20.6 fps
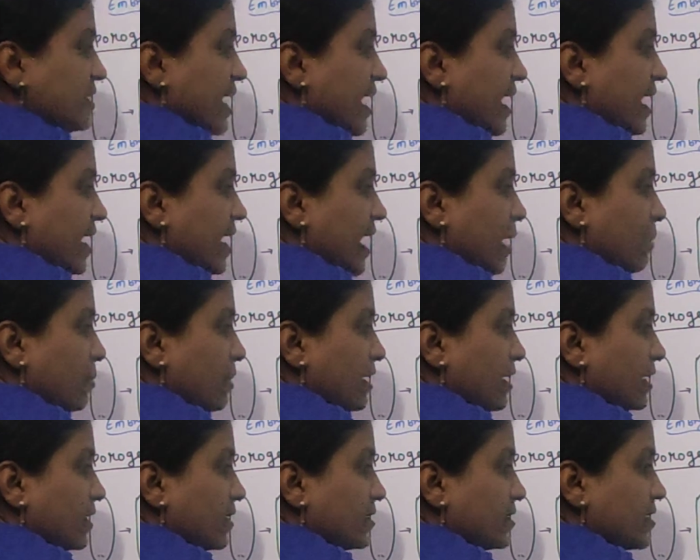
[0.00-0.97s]
egg
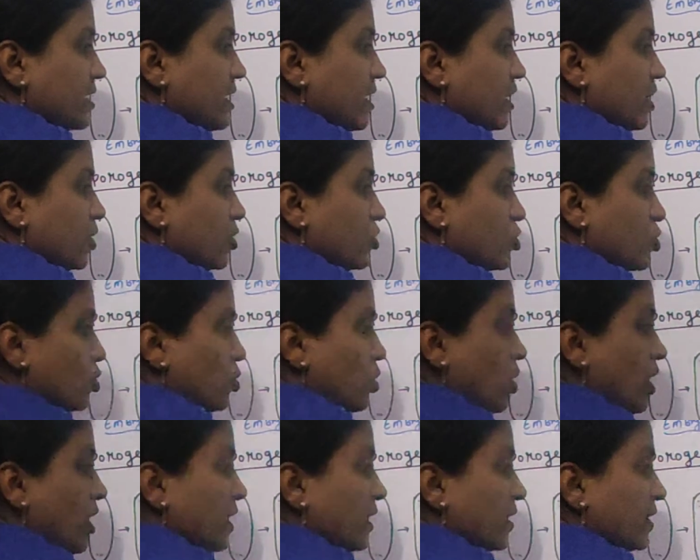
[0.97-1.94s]
apparatus.
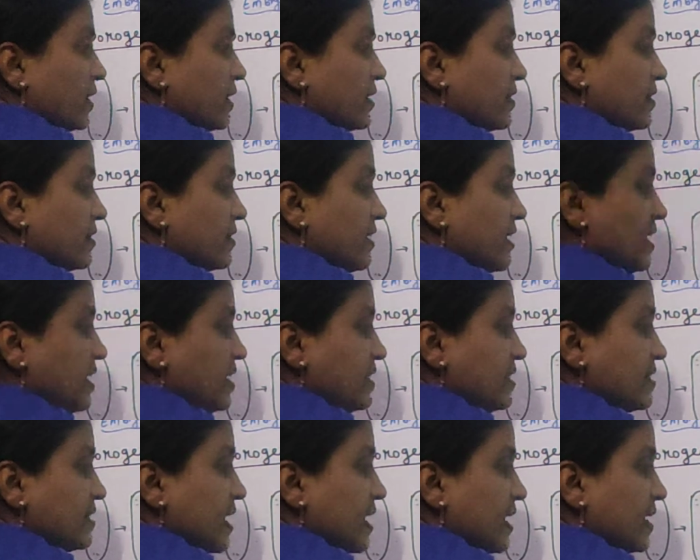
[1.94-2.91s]
So the 3
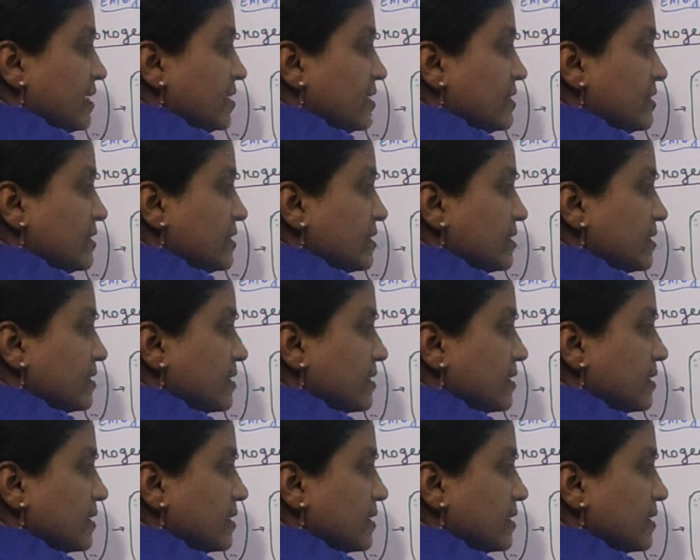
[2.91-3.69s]
cells